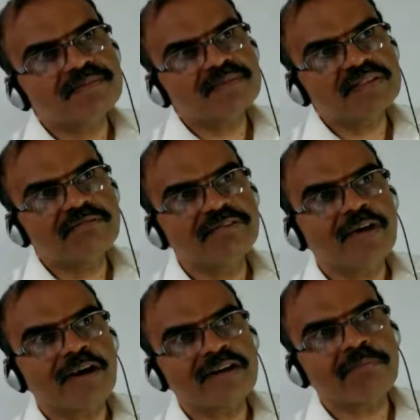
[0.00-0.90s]
if you
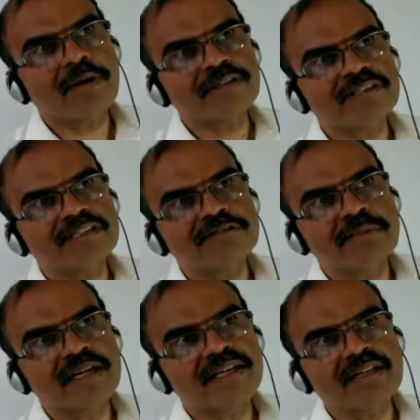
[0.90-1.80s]
are a positive
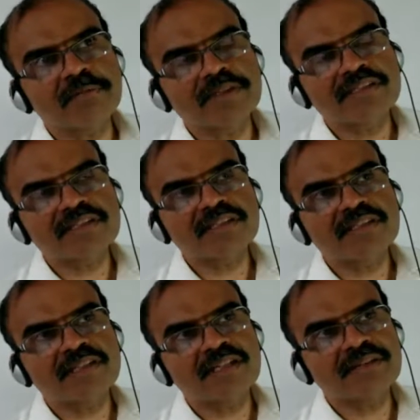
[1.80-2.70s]
minded
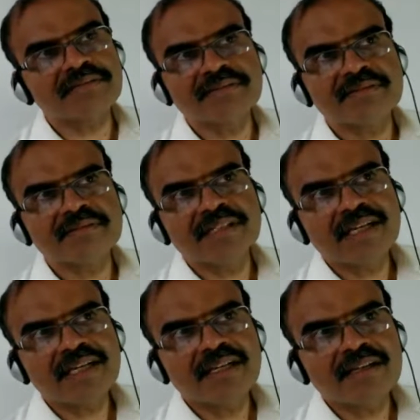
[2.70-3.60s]
person,
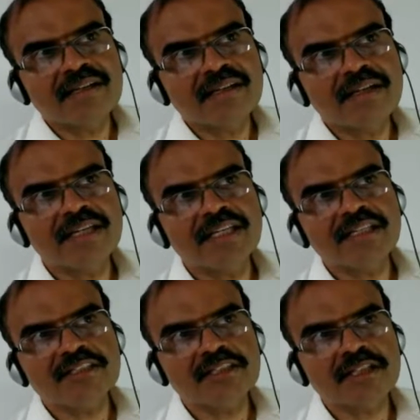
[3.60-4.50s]
any
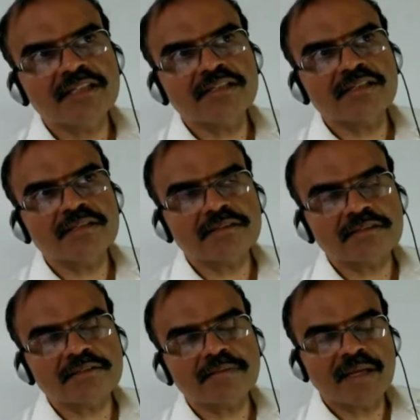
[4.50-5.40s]
change
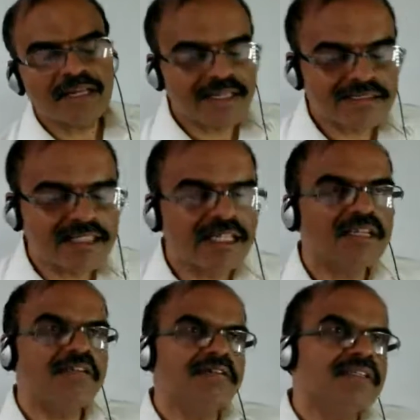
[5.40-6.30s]
and
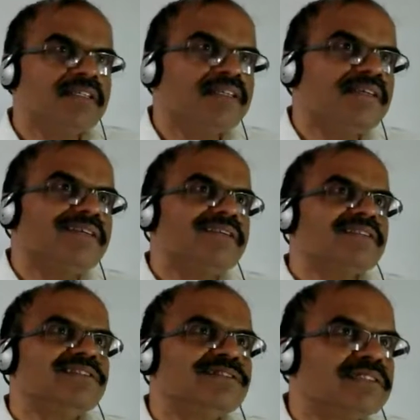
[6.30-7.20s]
anything
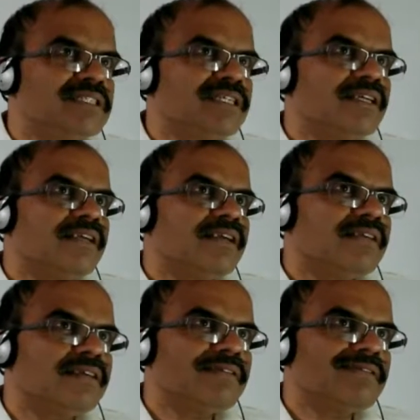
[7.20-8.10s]
you
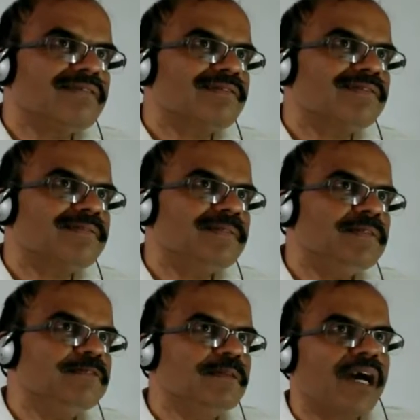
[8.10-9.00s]
see
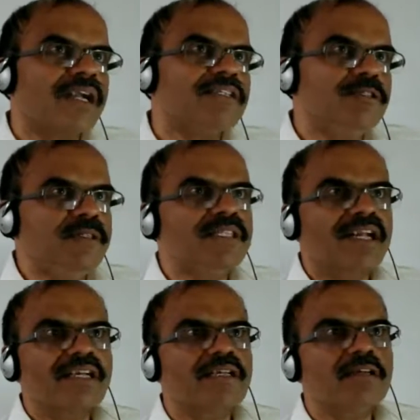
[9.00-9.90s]
you can't do it
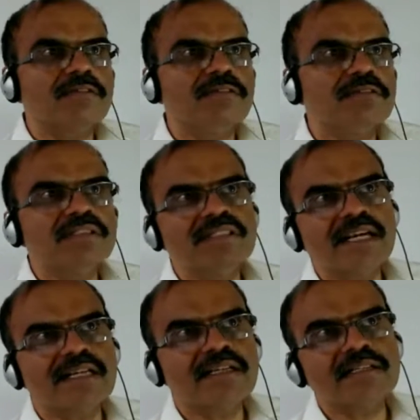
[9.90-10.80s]
right now, you see
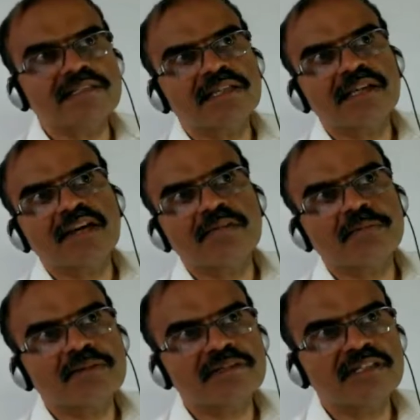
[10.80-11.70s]
that as a
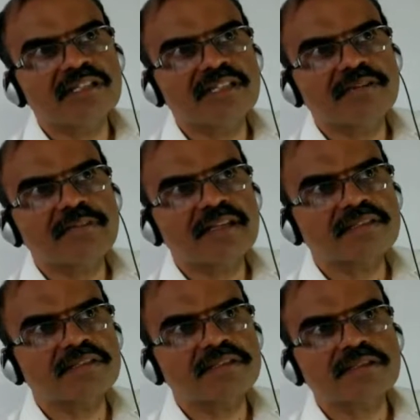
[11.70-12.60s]
opportunity, whereas